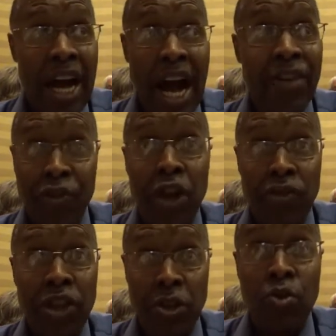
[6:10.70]
I
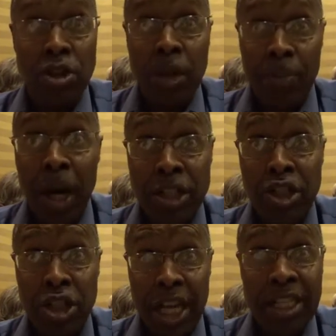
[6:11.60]
thought that it was a
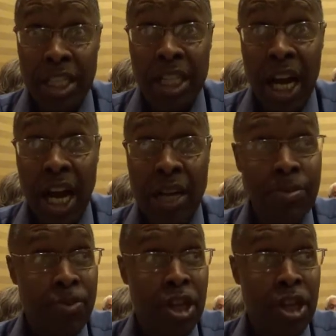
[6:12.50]
punch at the time.